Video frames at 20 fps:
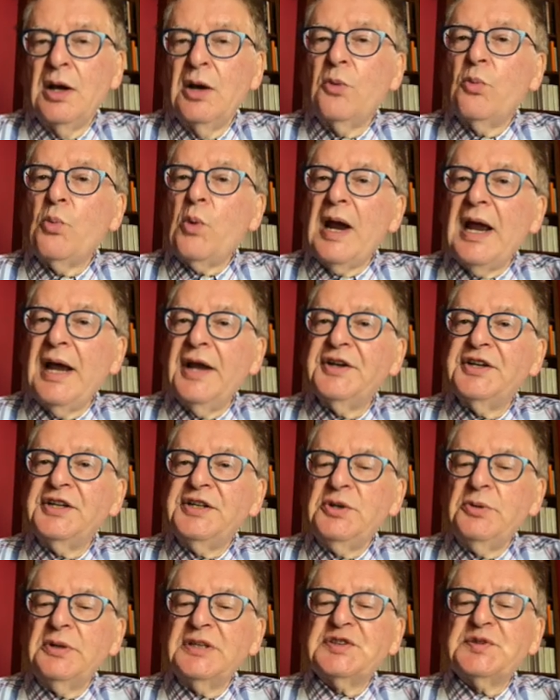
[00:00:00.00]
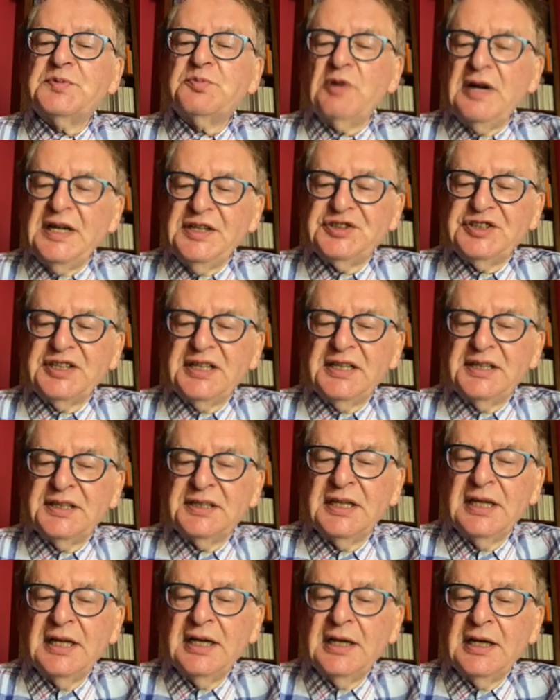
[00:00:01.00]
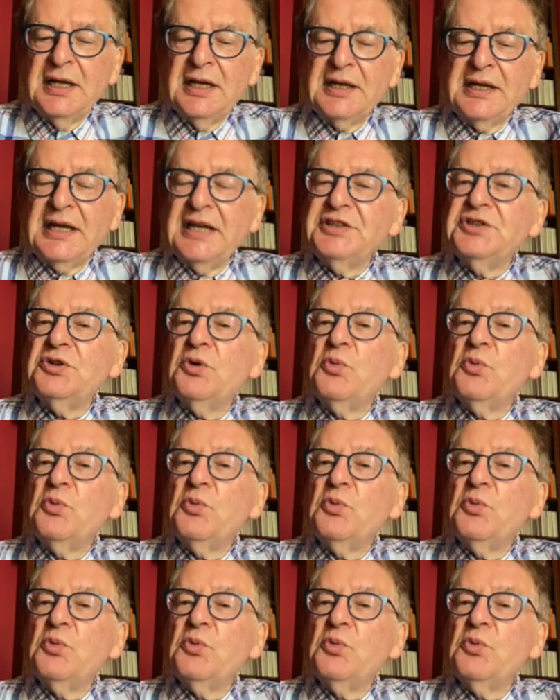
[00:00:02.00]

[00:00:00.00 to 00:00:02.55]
where do you express it? And can your